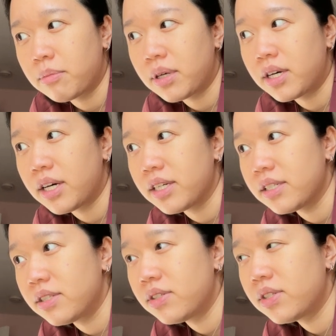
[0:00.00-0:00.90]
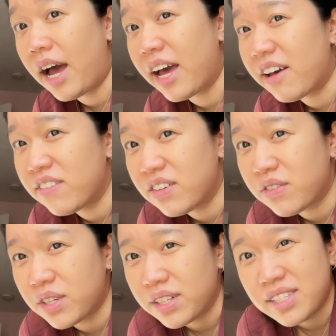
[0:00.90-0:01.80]
because I haven't
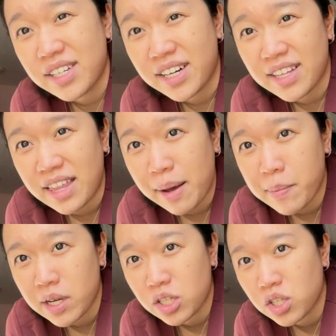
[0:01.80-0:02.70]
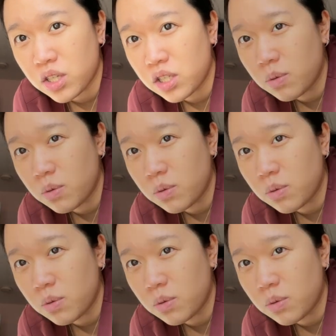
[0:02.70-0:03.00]
really studied that much this